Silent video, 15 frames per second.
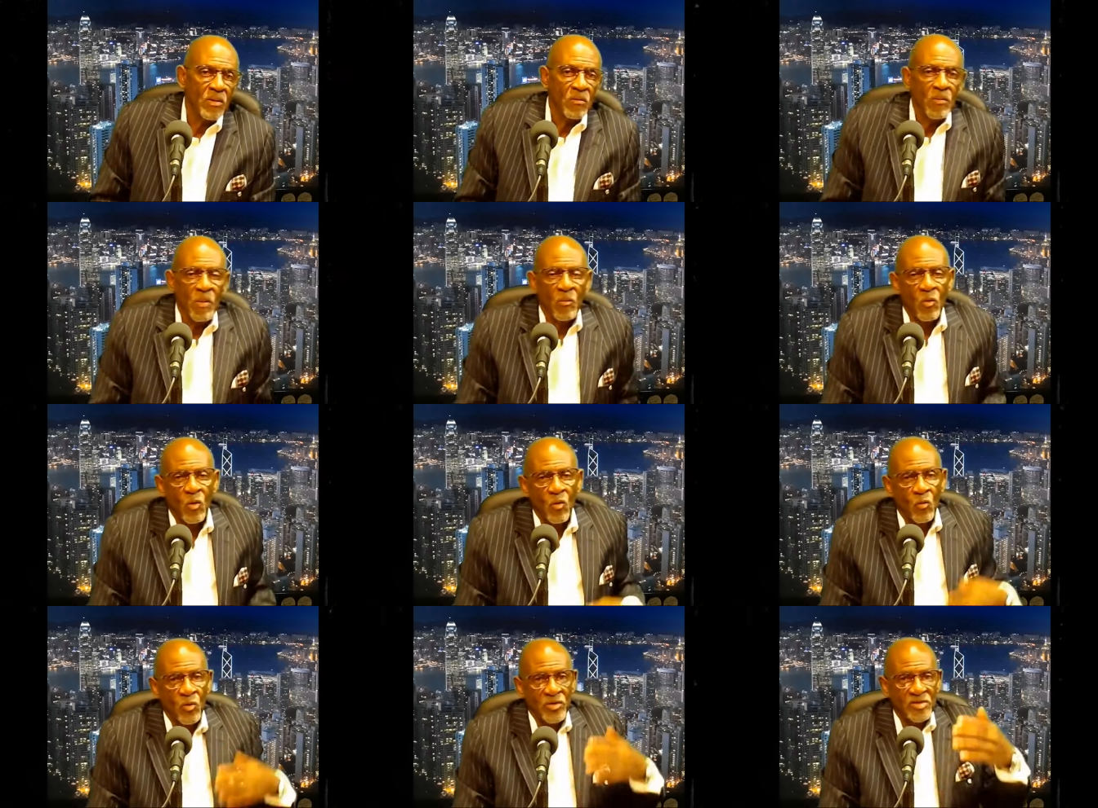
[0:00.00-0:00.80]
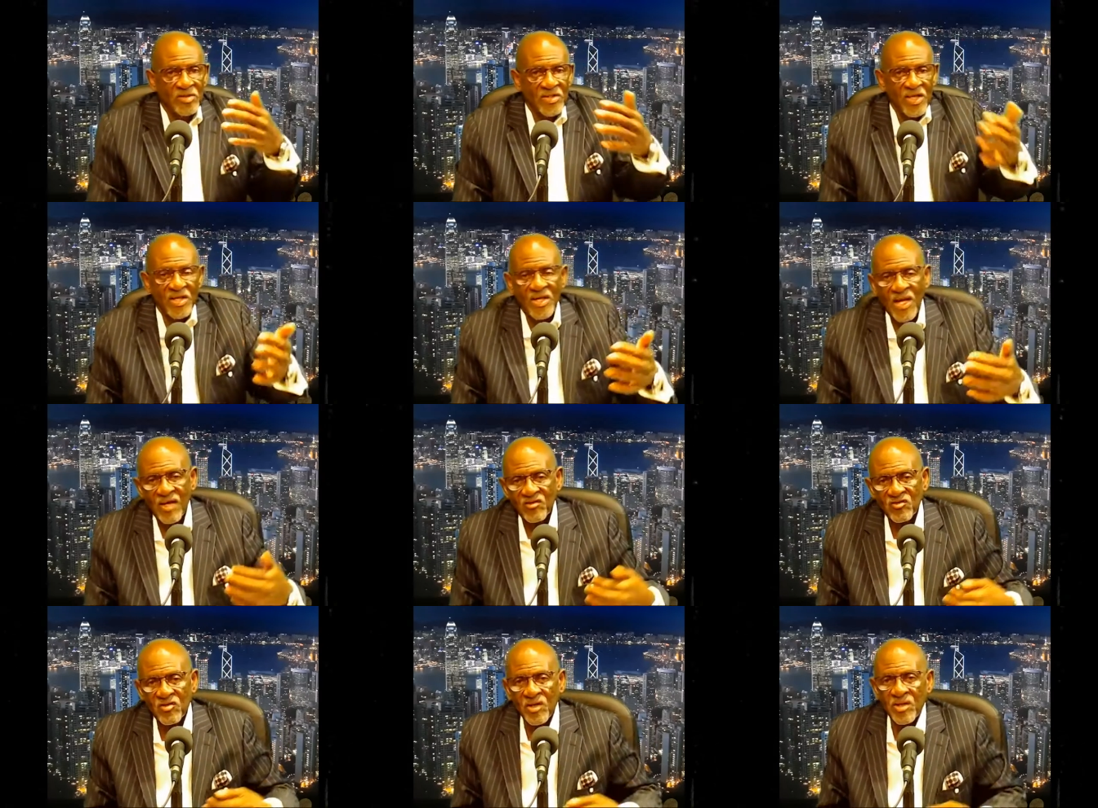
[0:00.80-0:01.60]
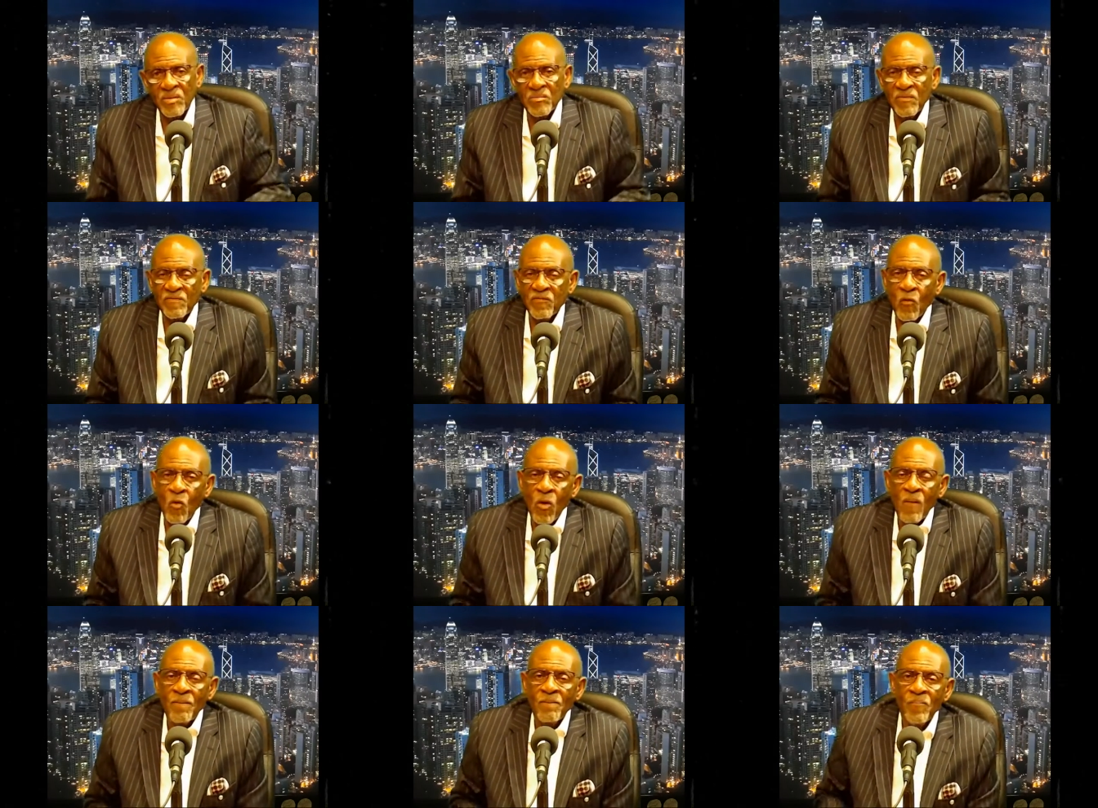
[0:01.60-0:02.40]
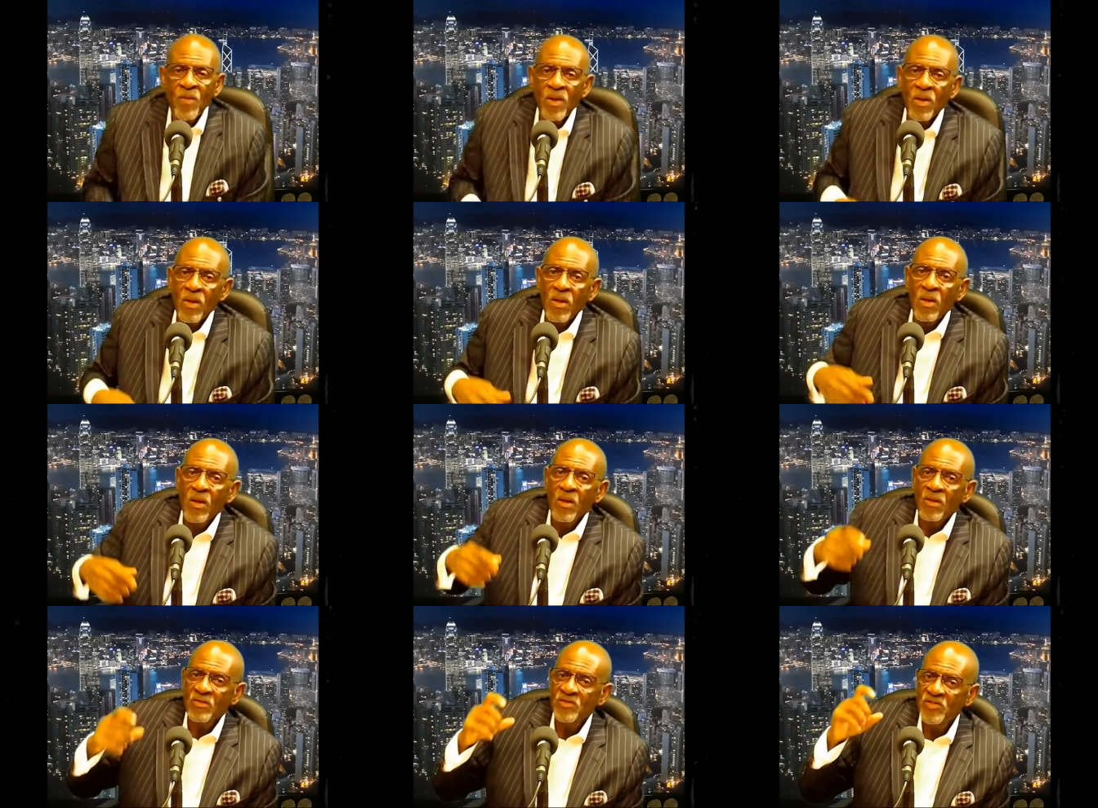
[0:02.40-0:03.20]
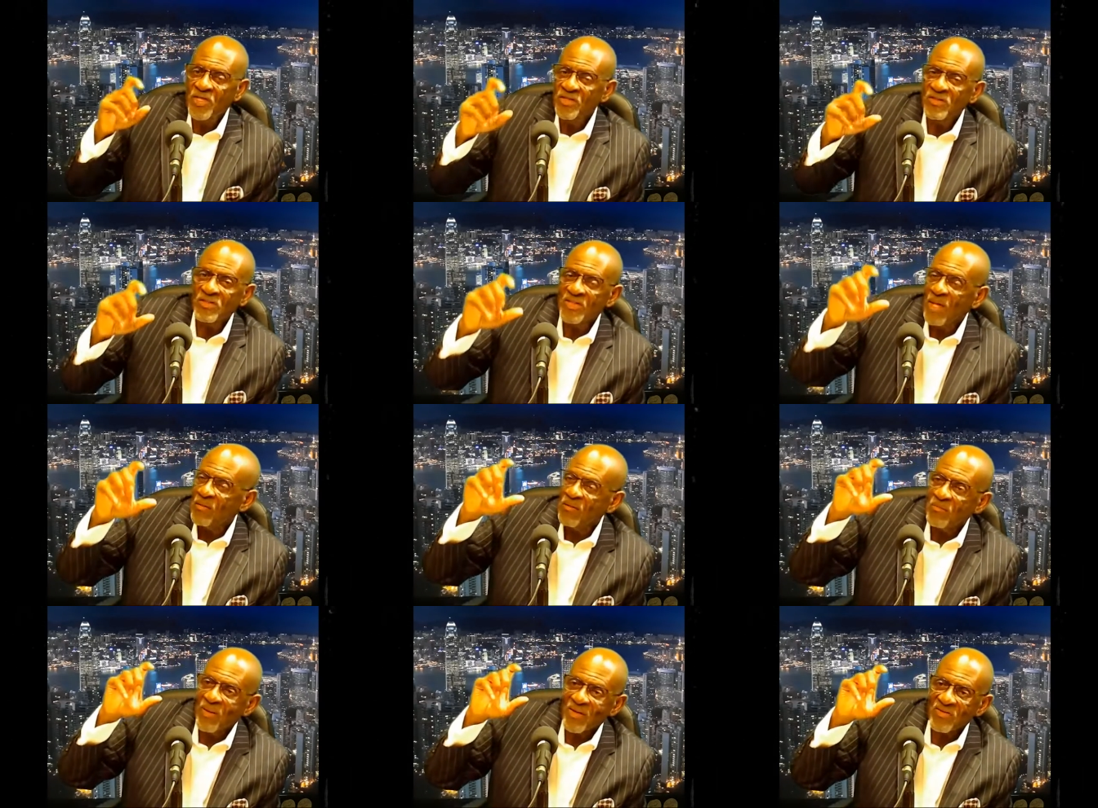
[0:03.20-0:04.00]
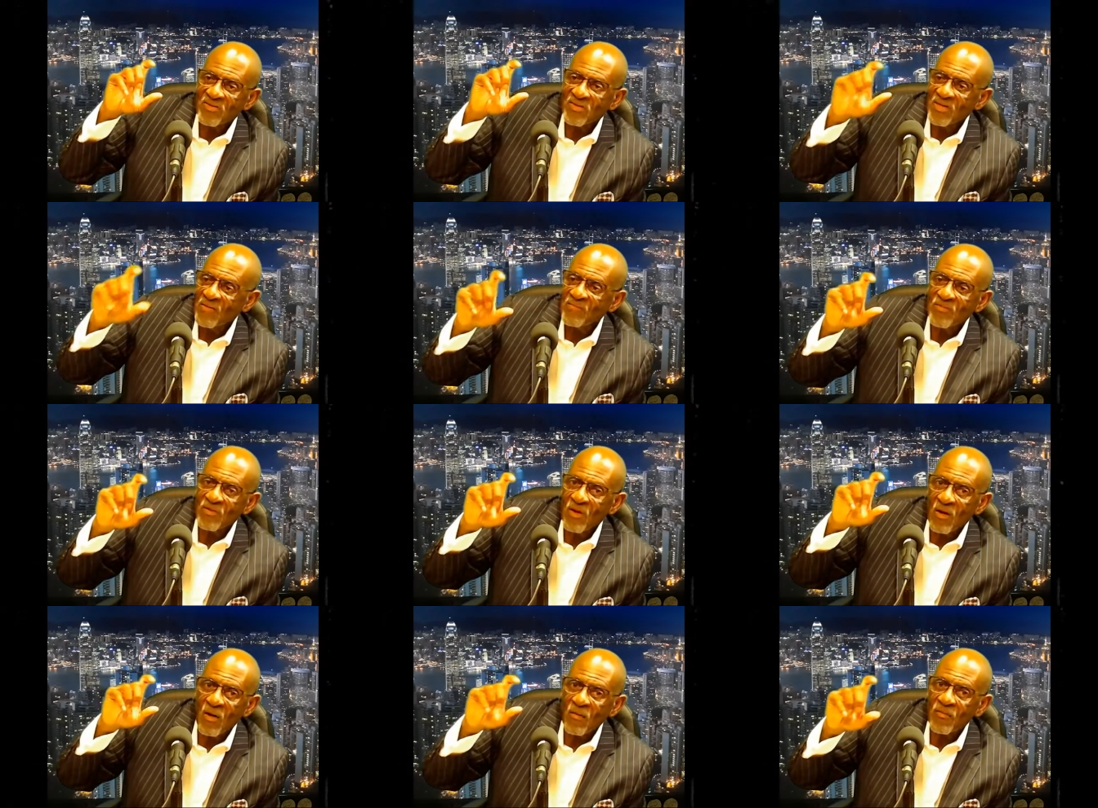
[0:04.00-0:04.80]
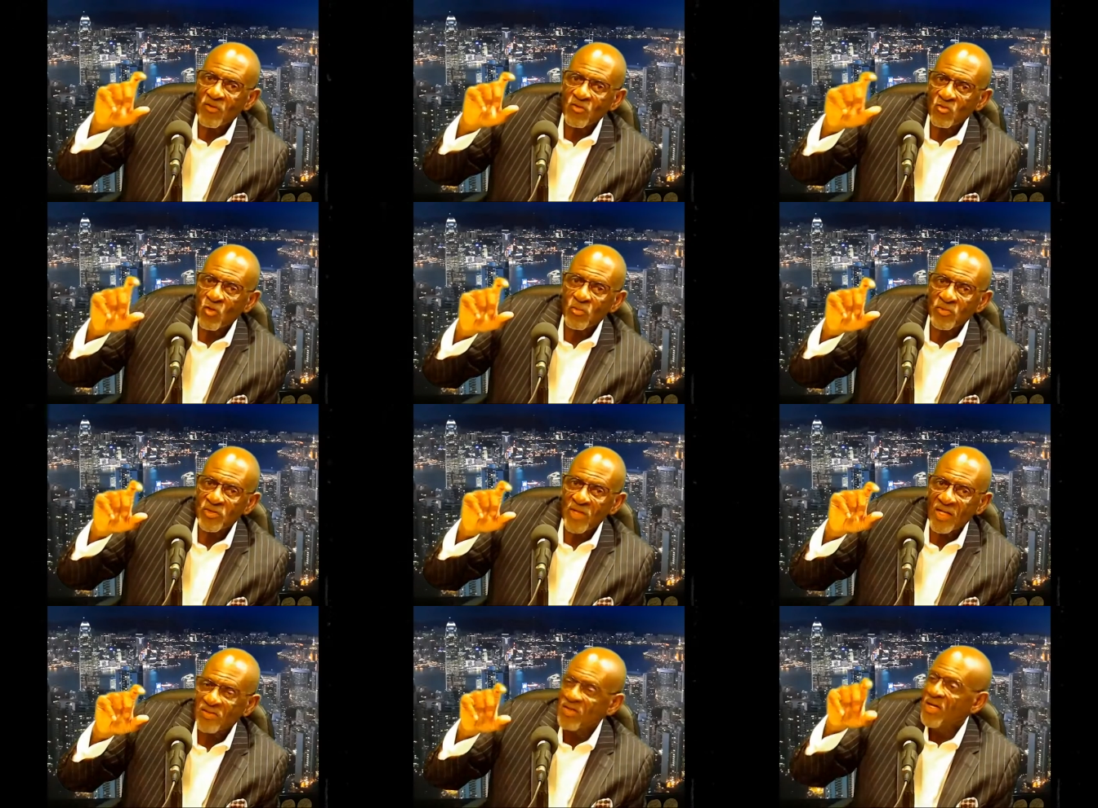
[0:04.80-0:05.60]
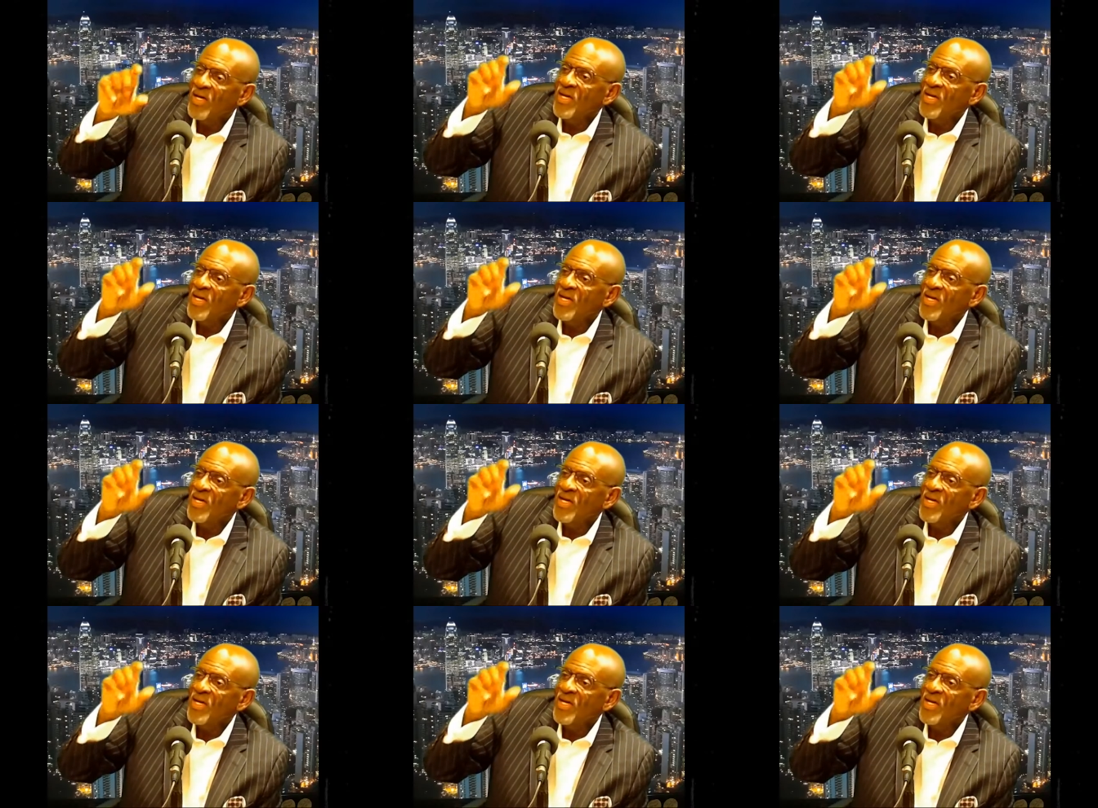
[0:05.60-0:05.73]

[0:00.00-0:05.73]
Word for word: Remember what we said in our study before? Jesus came to about seven other scriptures. I said,